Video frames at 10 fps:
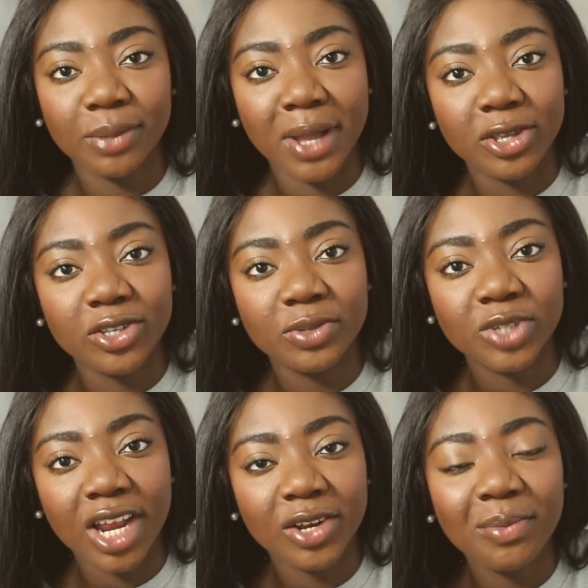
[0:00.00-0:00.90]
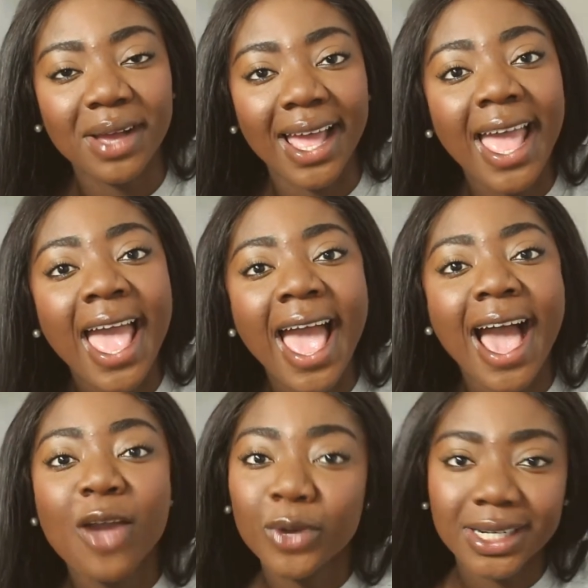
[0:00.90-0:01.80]
on my YouTube channel, but
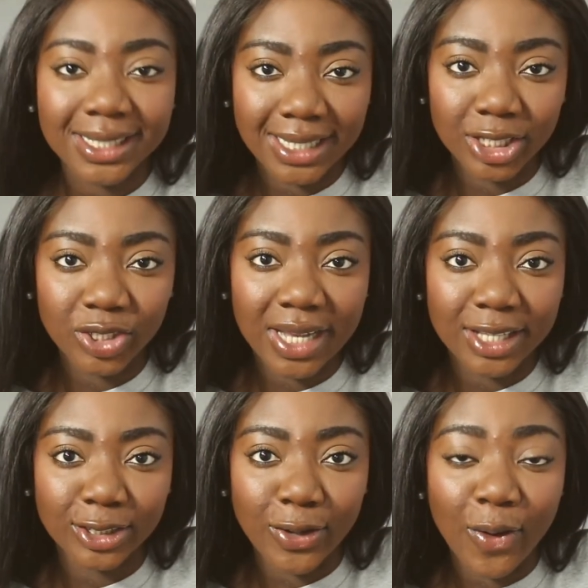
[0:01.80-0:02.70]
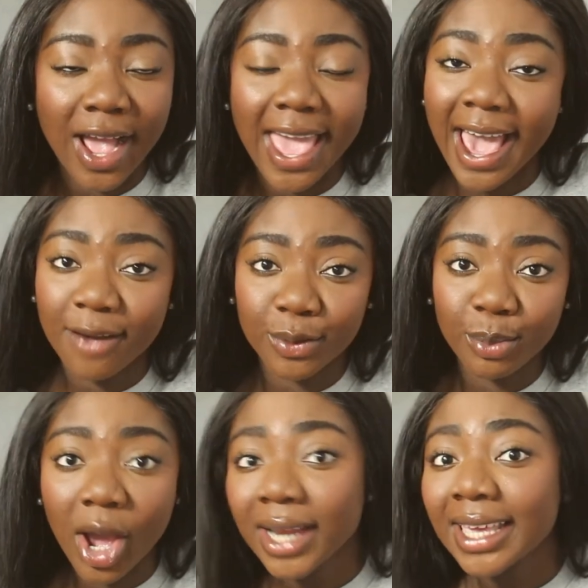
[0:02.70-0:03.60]
I wanted to let you guys know I have a
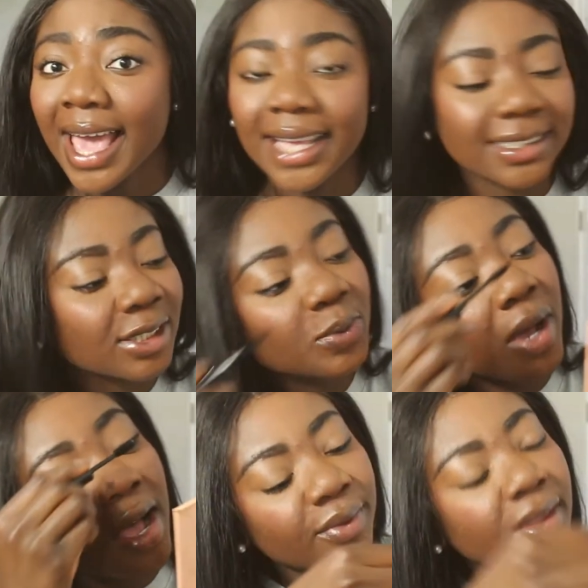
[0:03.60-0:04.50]
podcast as well.